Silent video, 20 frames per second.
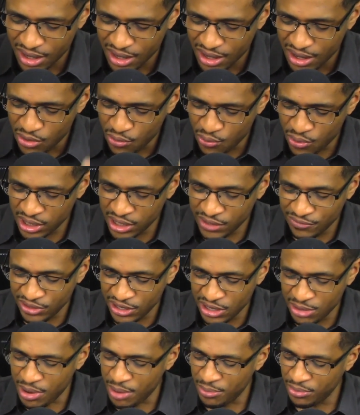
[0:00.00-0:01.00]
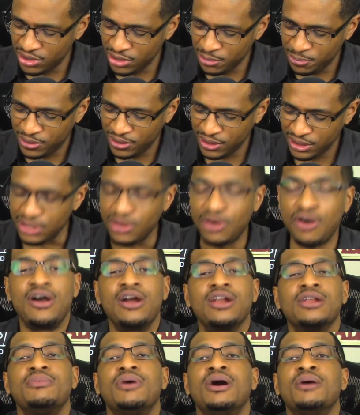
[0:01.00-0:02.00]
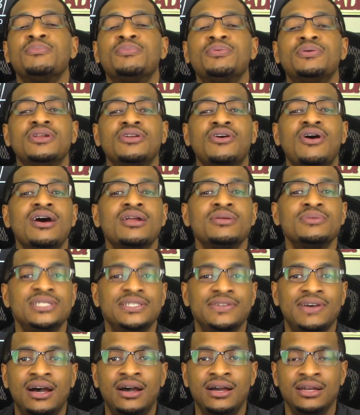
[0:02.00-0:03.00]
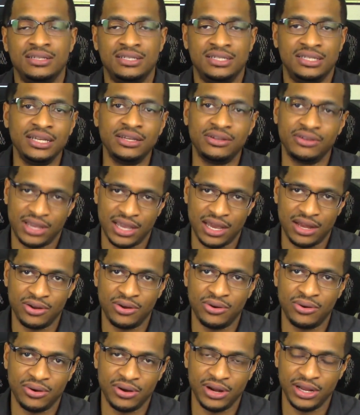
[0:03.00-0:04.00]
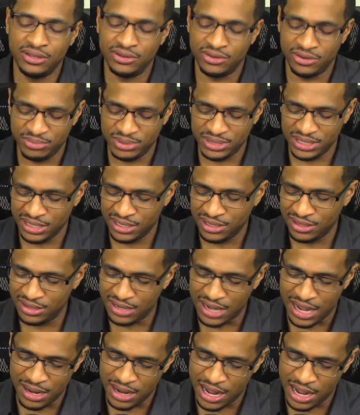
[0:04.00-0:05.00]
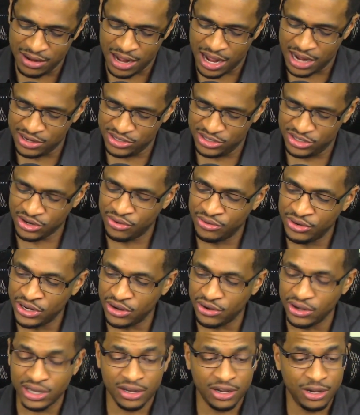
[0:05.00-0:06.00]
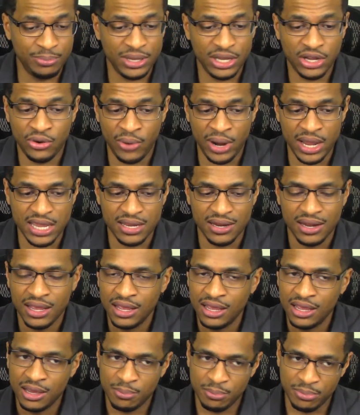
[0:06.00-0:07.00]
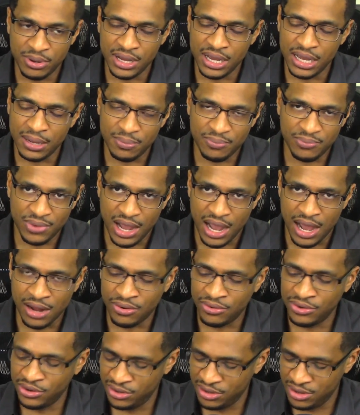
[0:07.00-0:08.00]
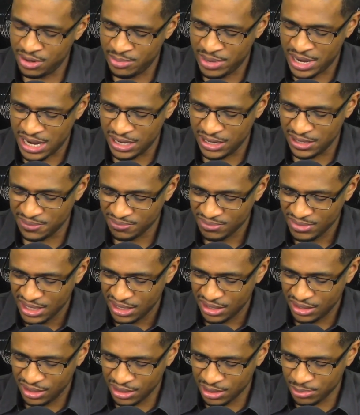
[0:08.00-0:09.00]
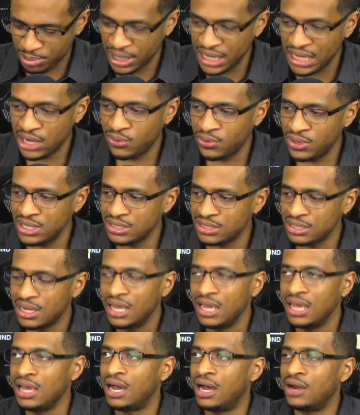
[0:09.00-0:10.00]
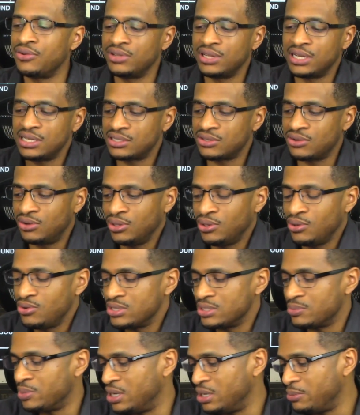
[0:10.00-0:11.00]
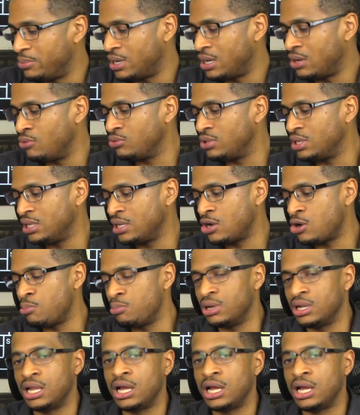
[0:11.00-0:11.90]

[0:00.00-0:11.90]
One of them I'm going to put in the autumn. I'm putting Artemis Fowl in the stinker category. You know what I'm saying? I, I just don't know. It could be great, but I don't know nothing about it. And then Penguins, I don't think that's going to lose money, but I don't think they're going to be like,